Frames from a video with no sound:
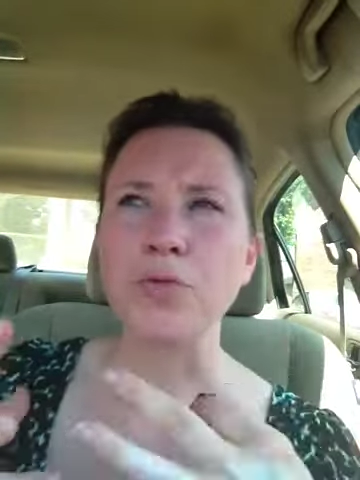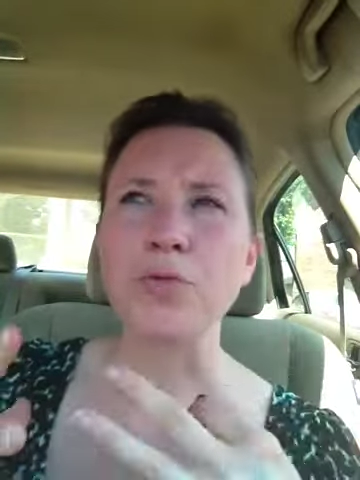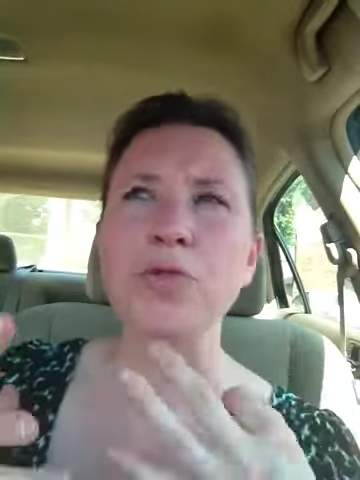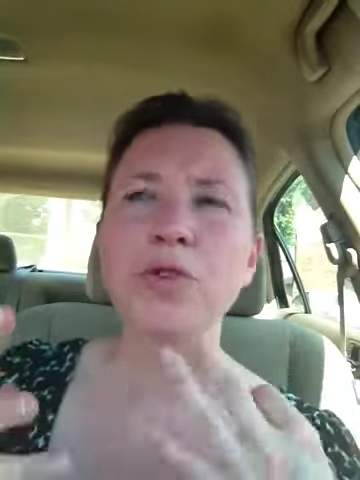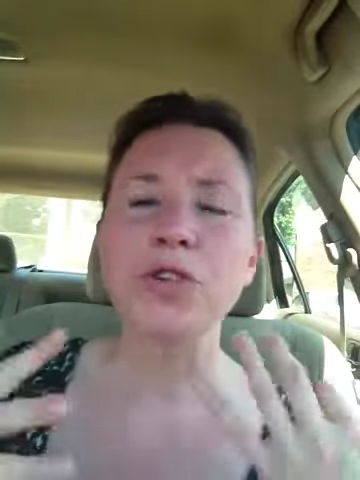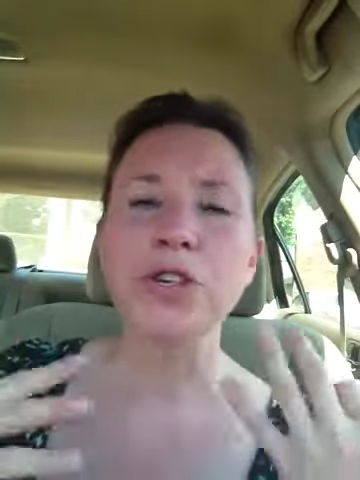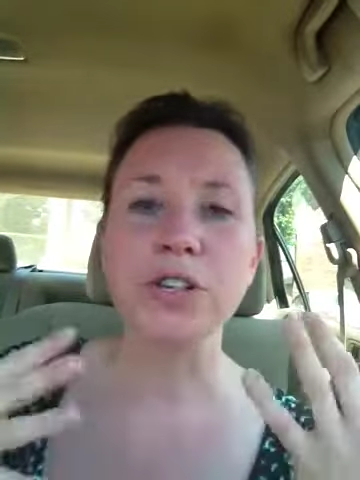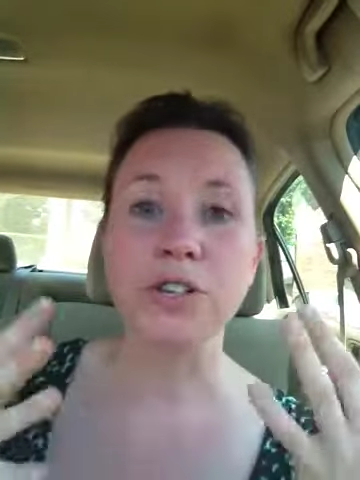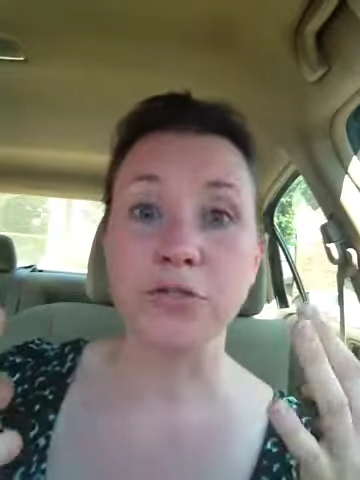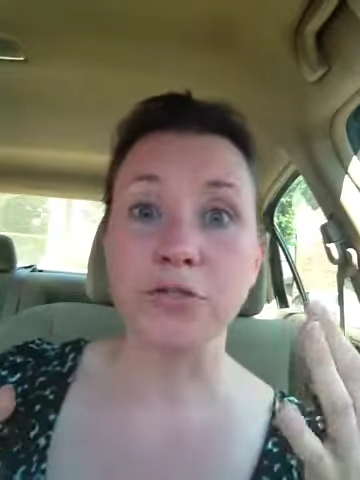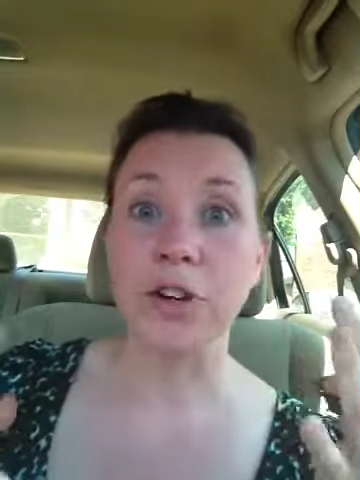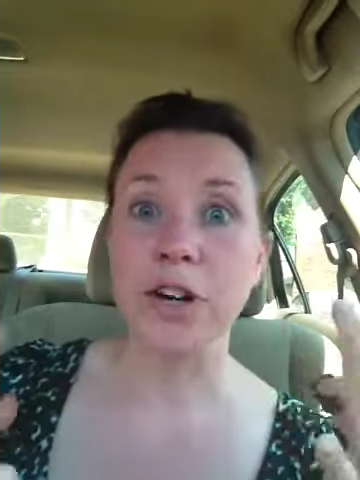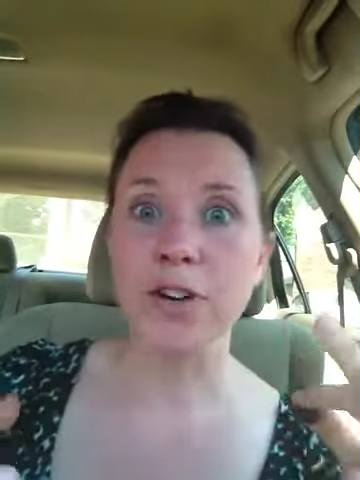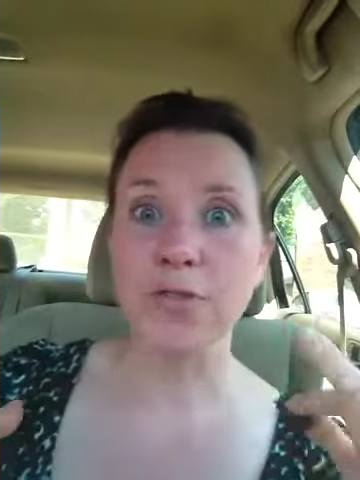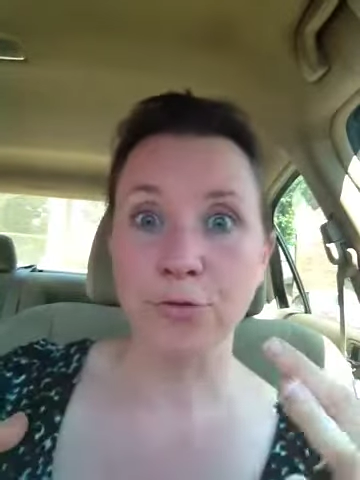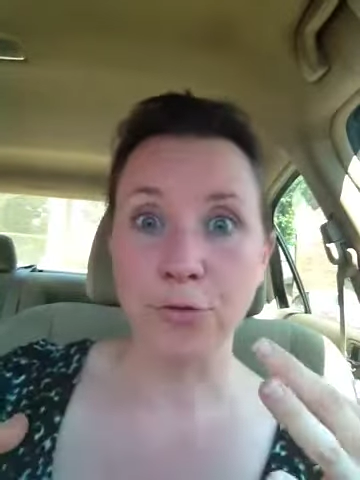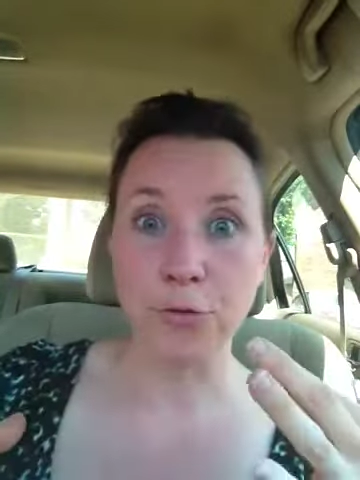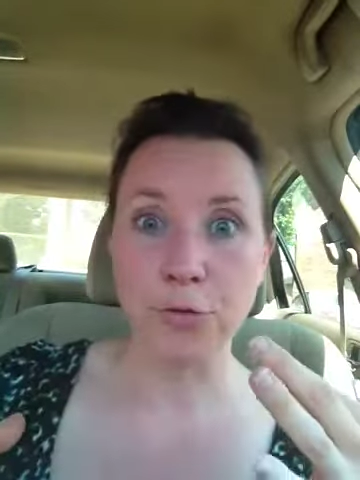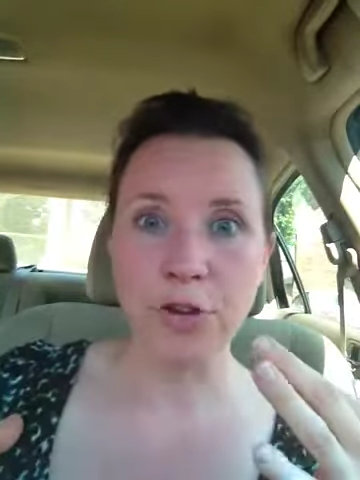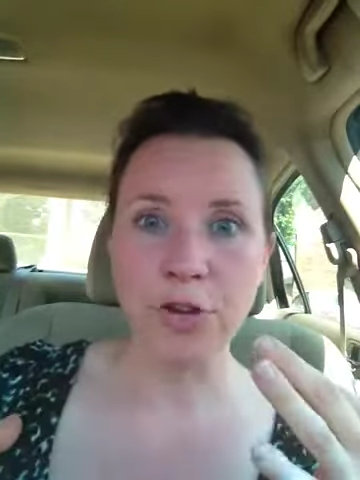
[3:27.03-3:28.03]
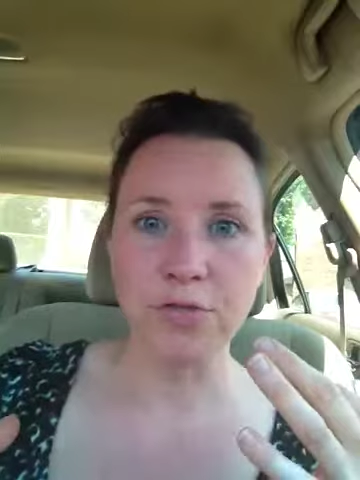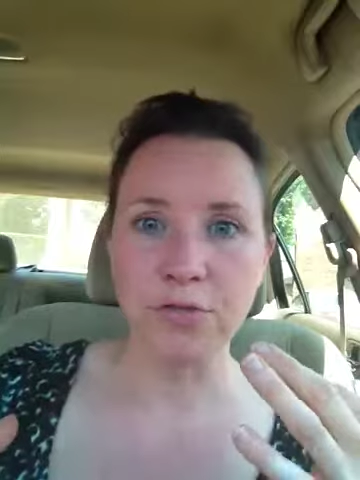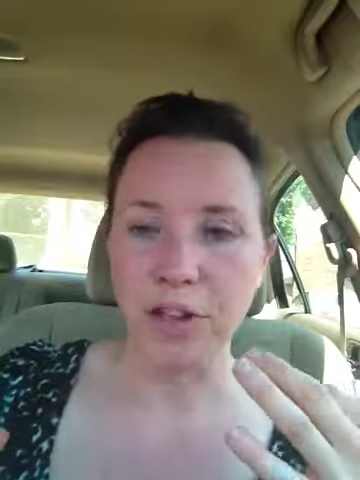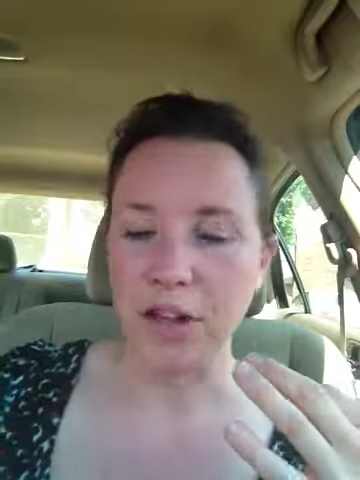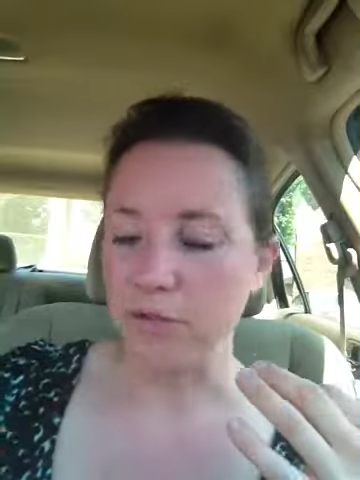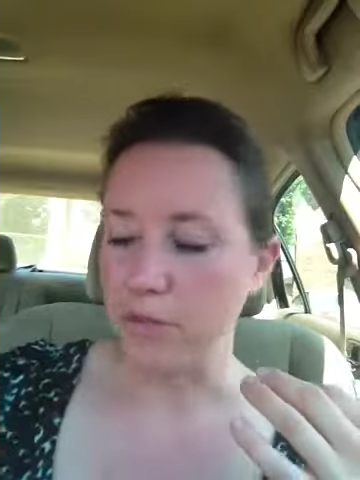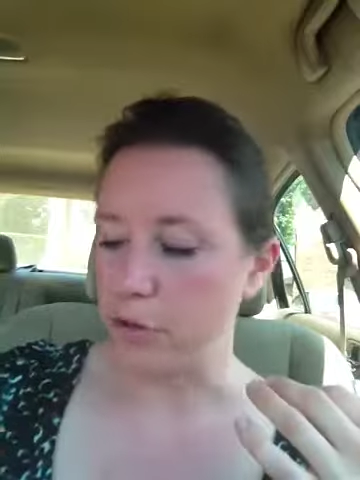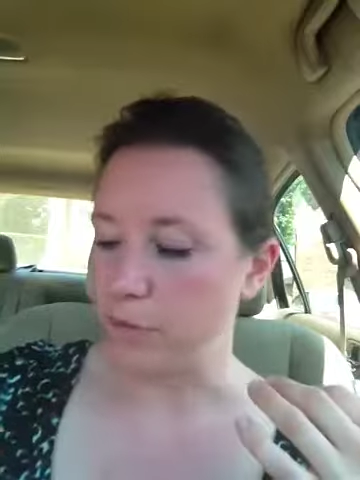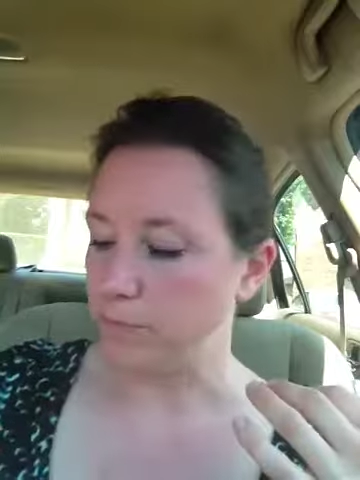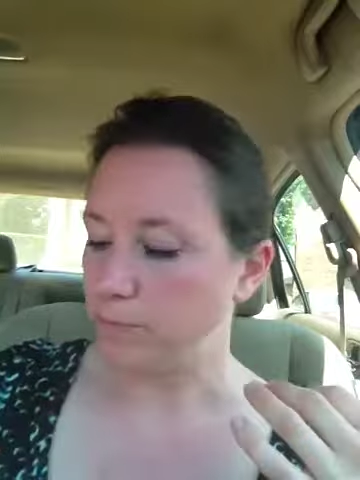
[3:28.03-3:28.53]
really good. It's very fruity
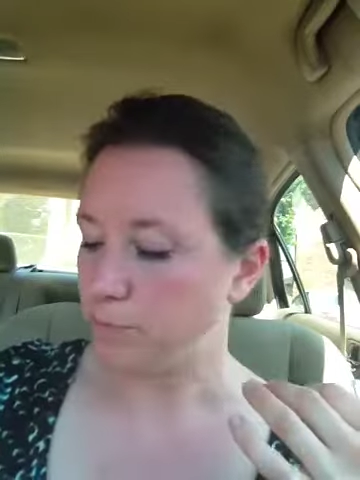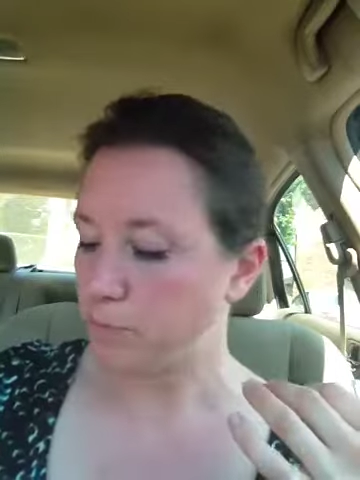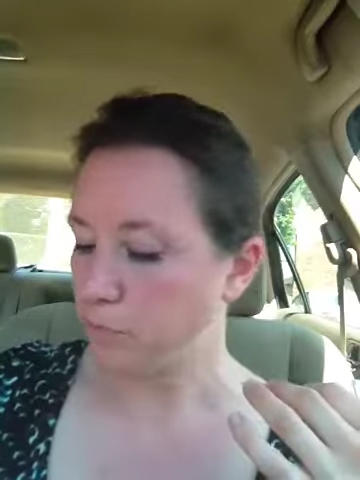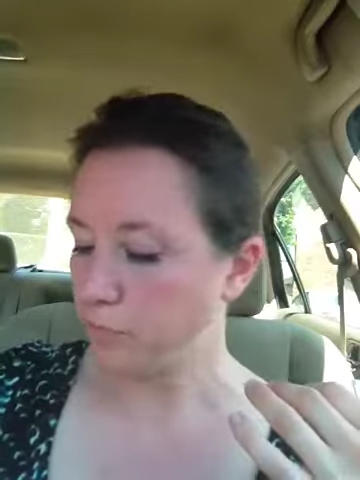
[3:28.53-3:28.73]
flavored.